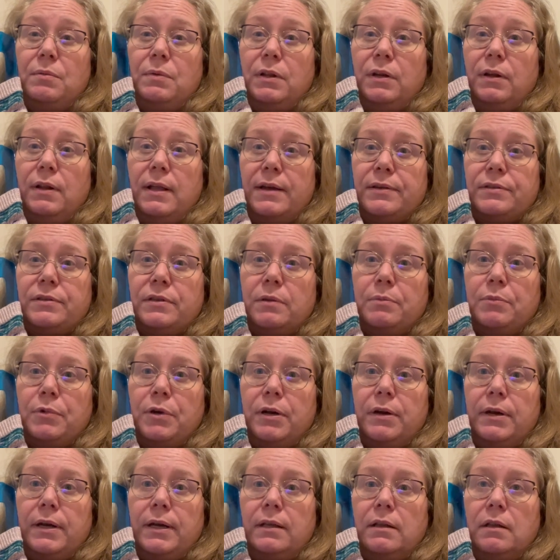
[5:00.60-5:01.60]
Little House on the
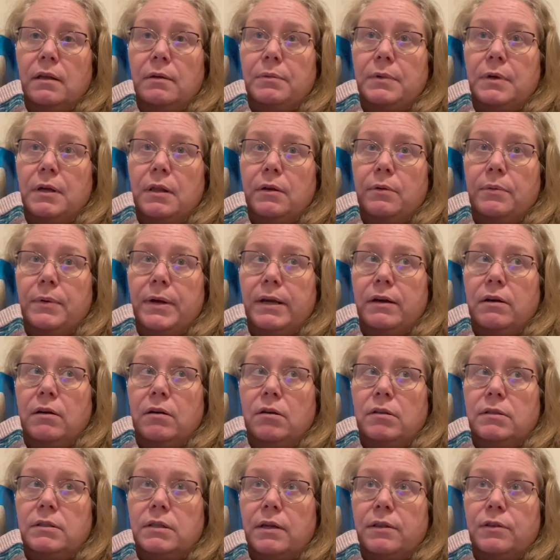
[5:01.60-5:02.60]
Prairie Club colorway
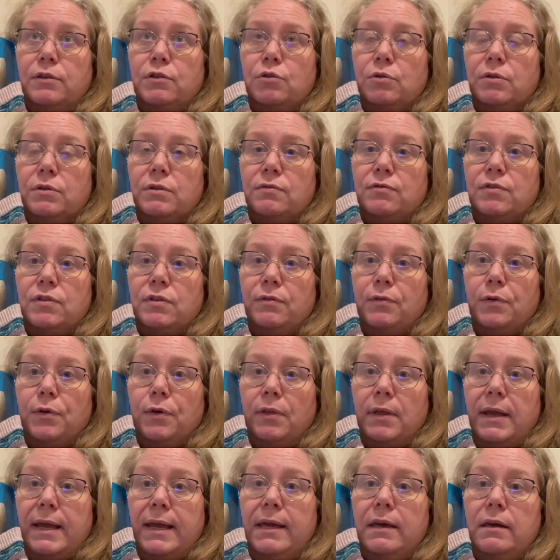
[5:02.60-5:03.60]
called On the Shores of Silver
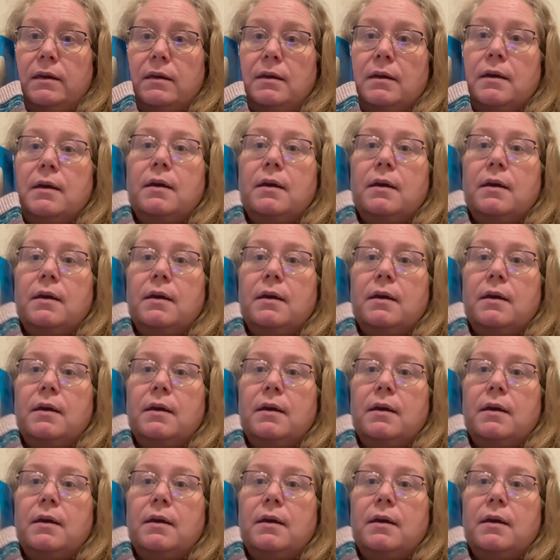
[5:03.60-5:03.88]
Lake.